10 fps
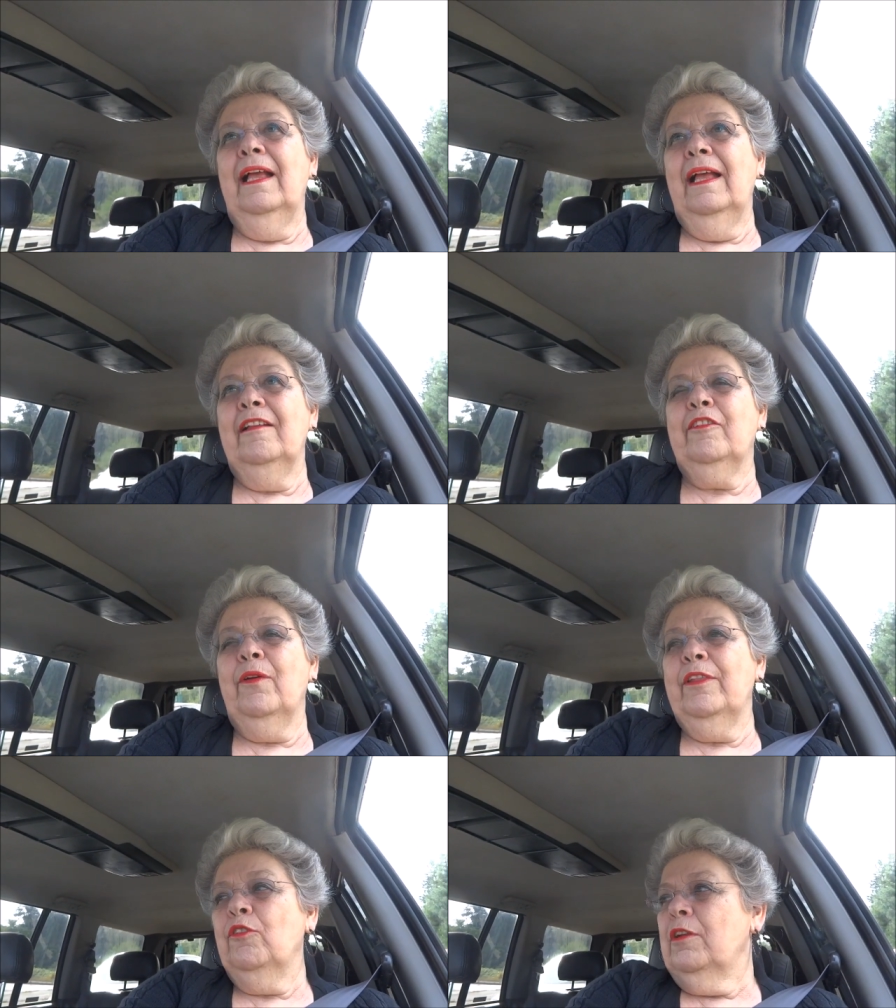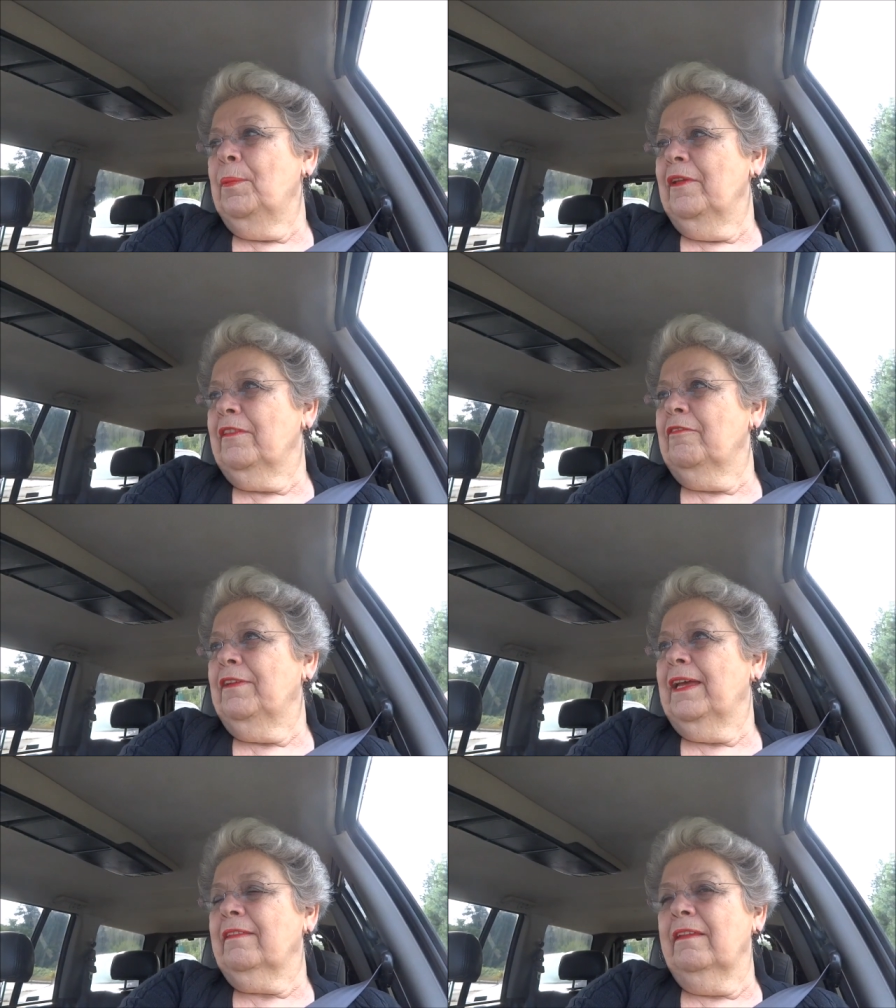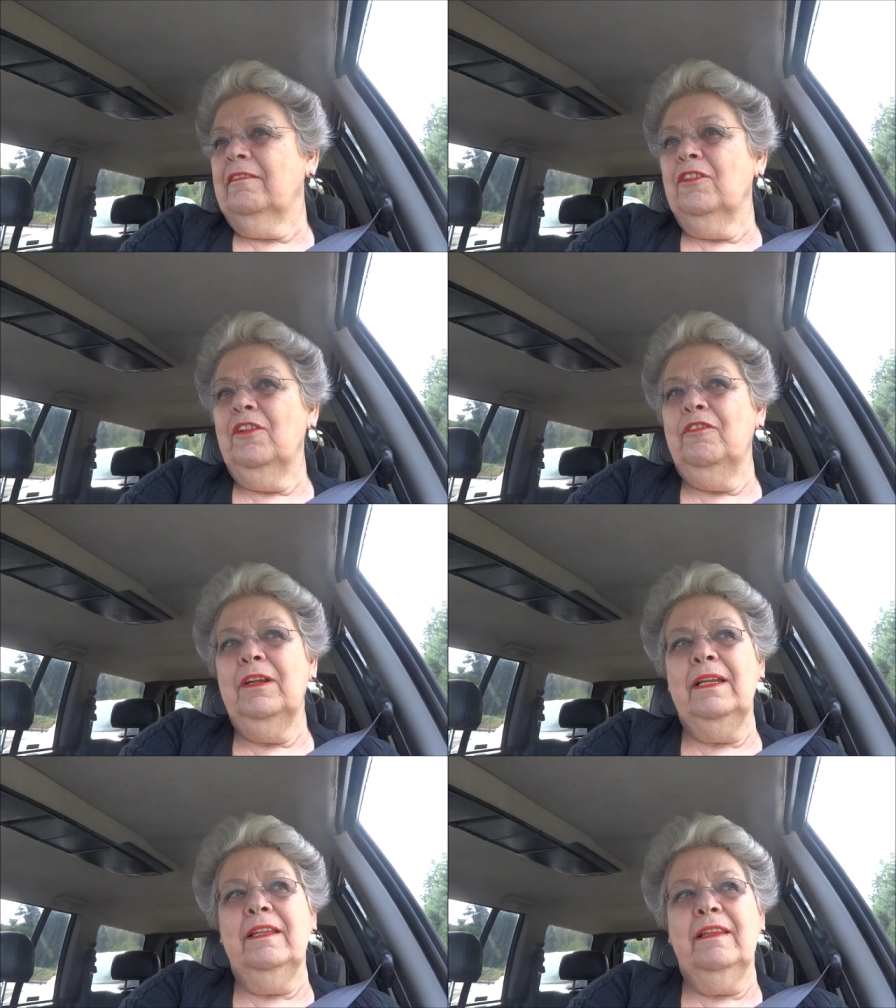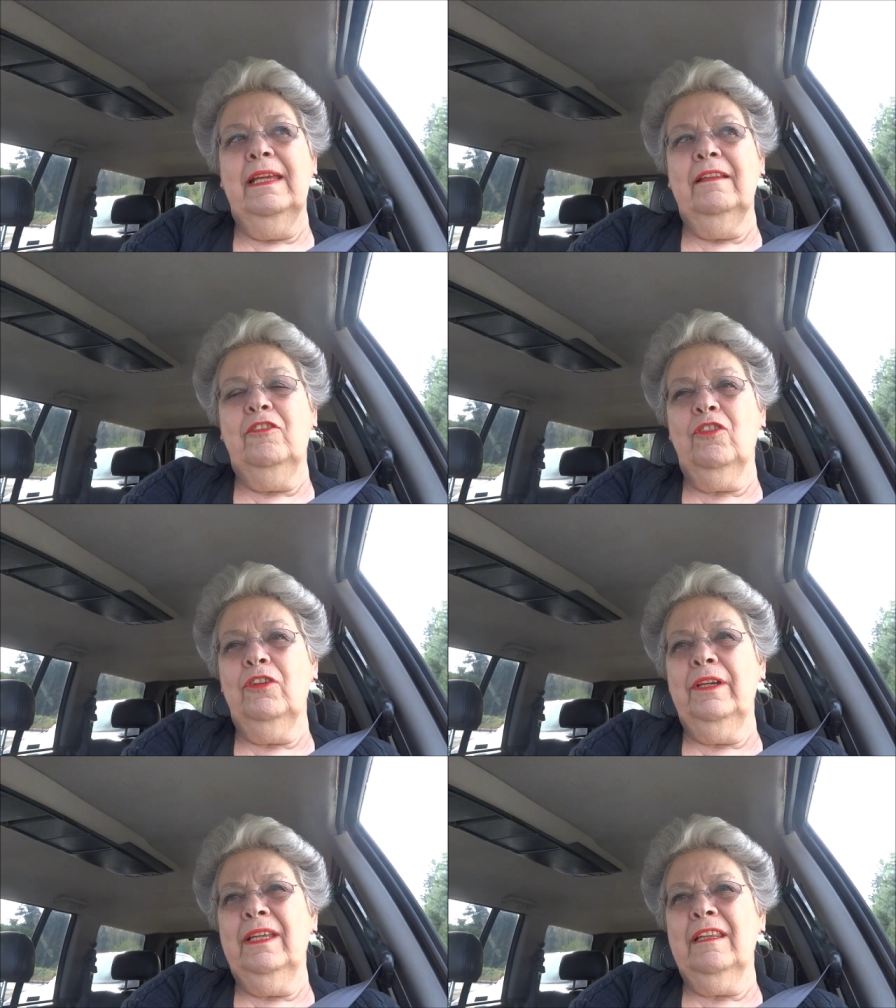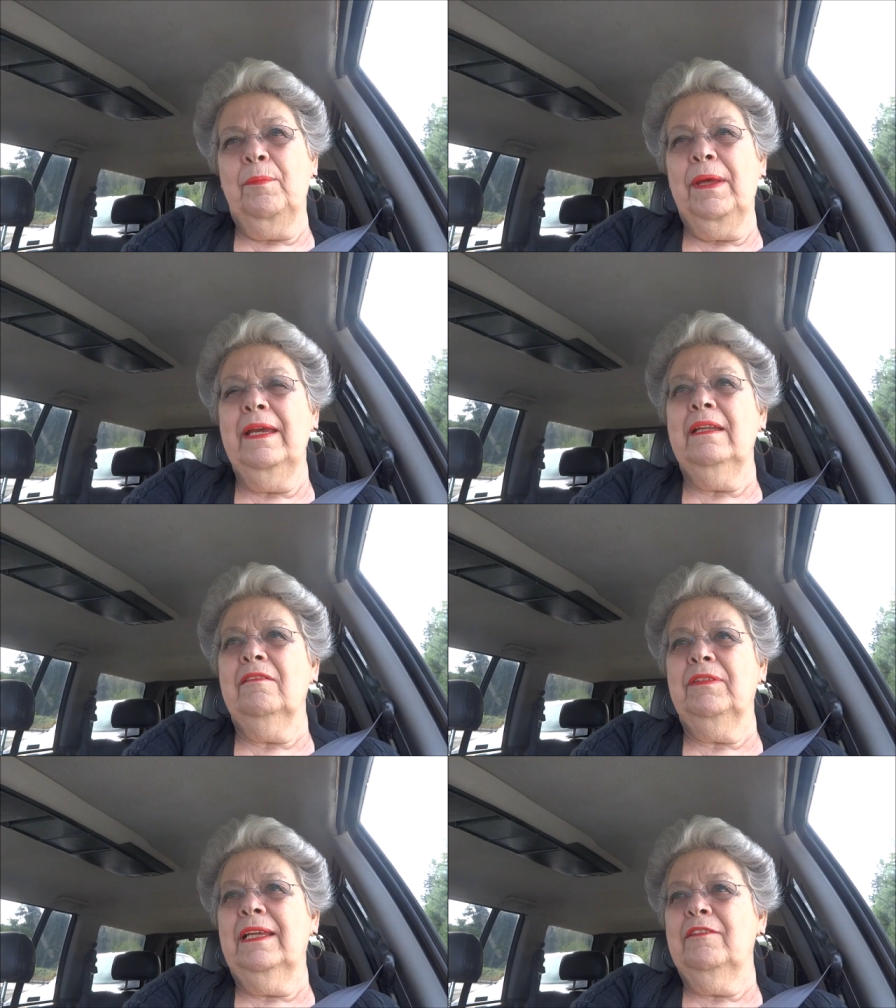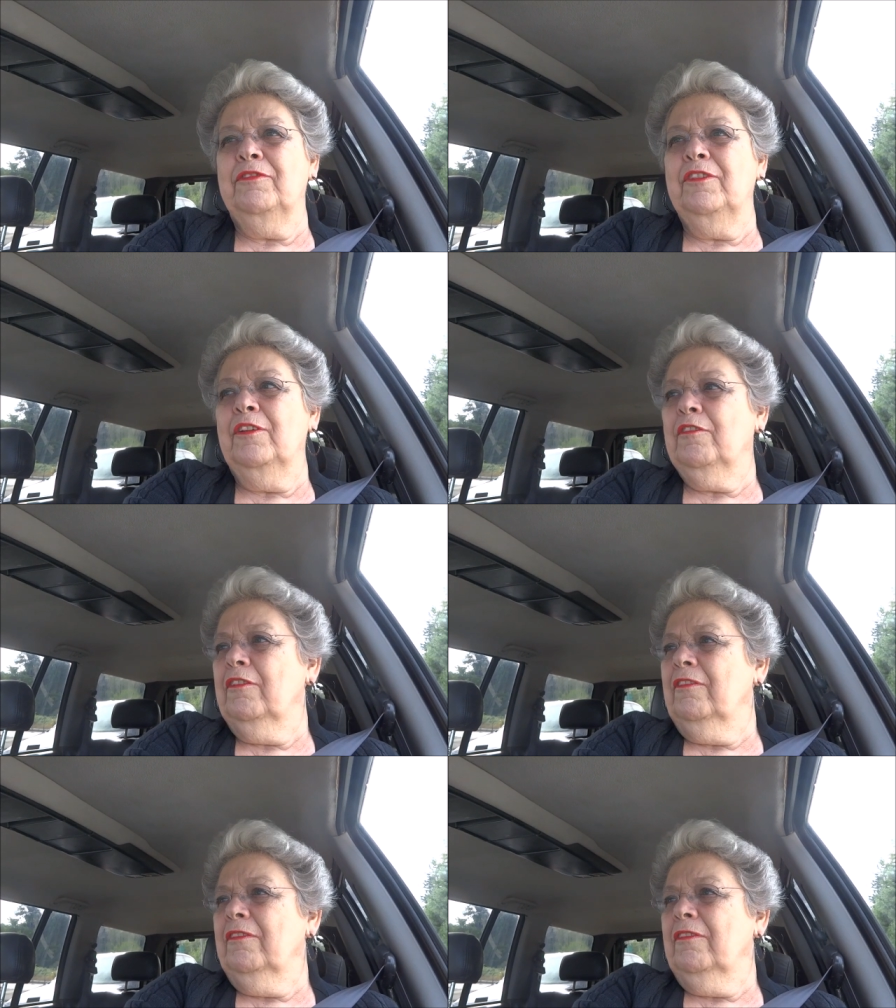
And so I thought about the fact that, you know, really the joy and the pain of life, you know,